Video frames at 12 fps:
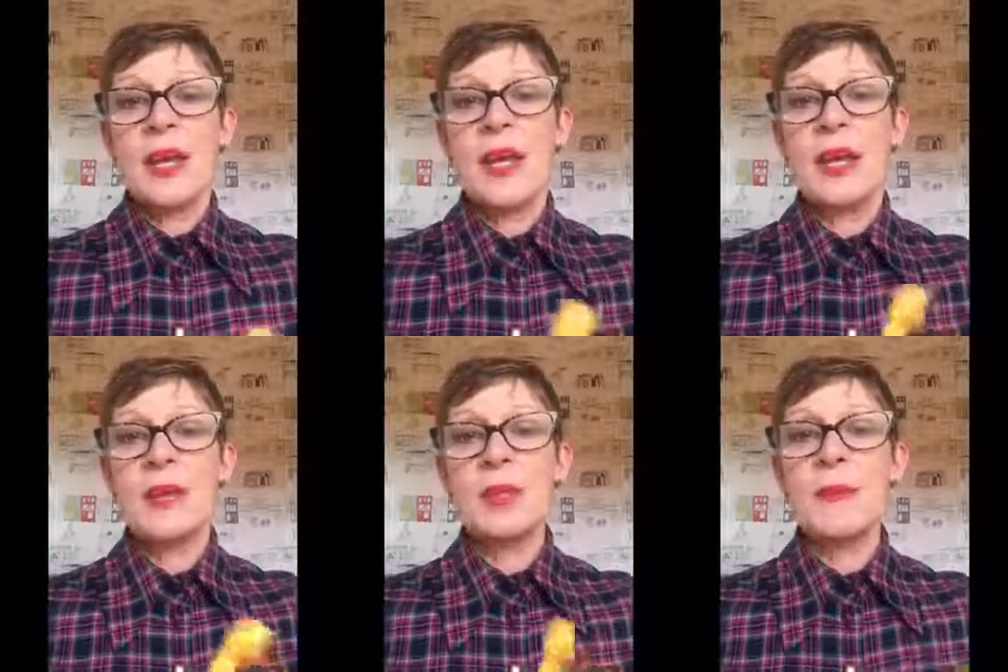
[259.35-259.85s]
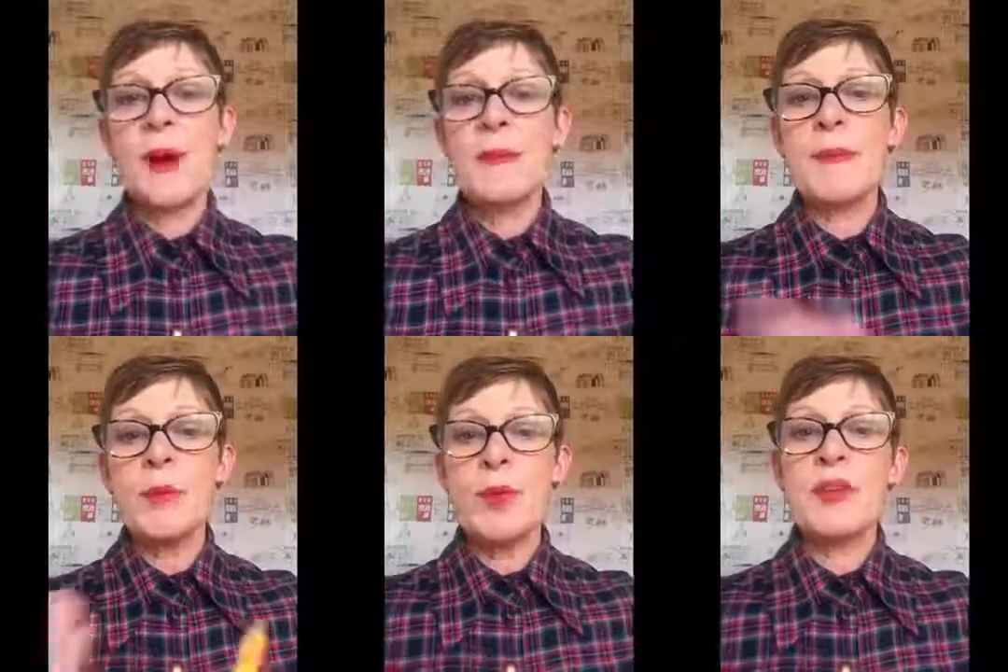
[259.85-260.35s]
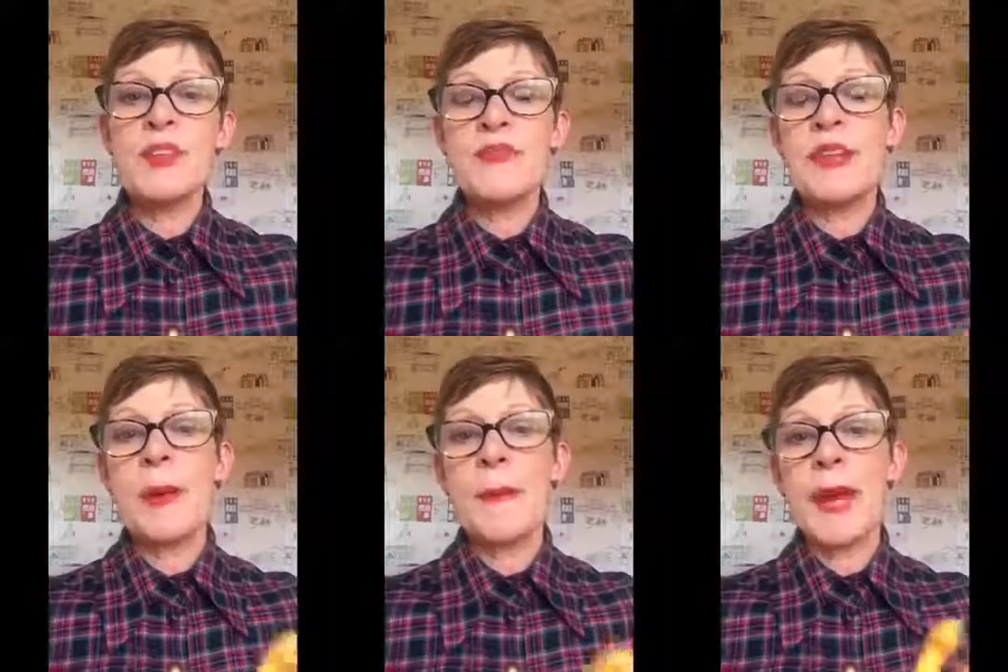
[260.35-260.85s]
You might be
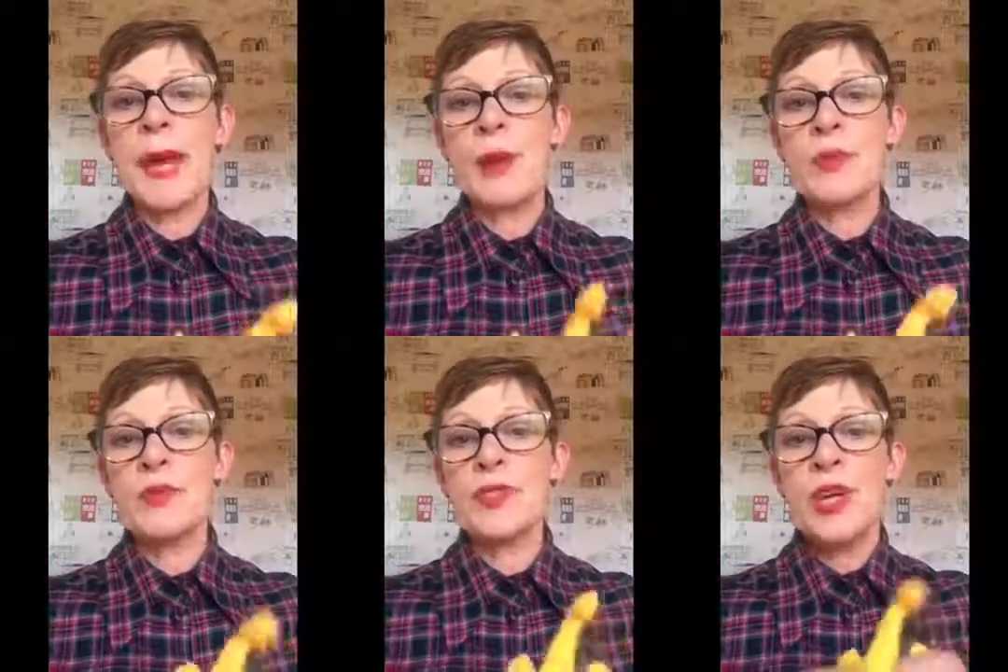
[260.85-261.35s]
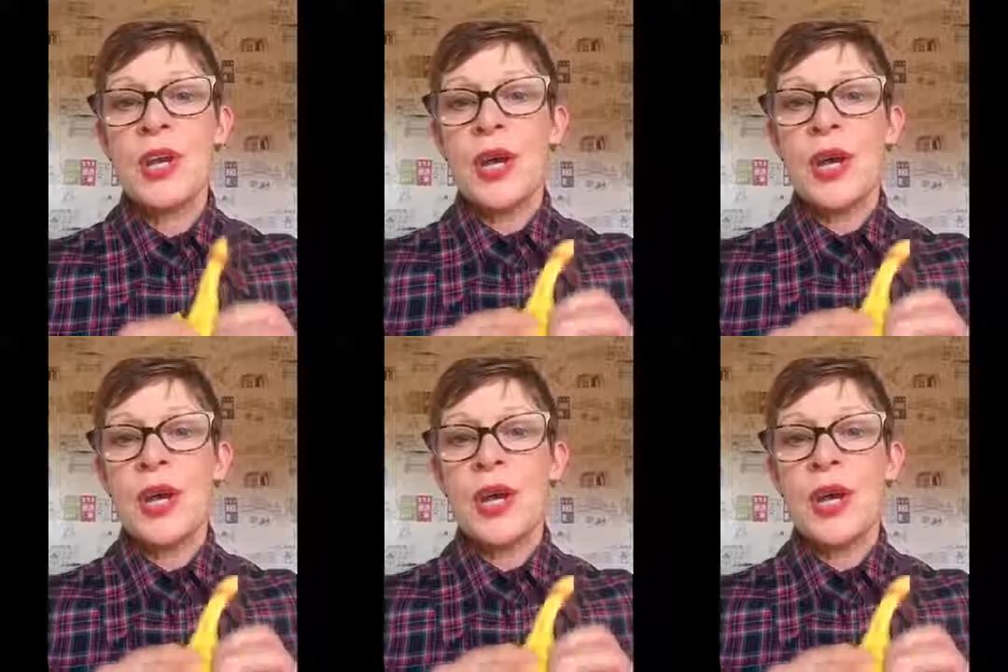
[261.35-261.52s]
wondering about,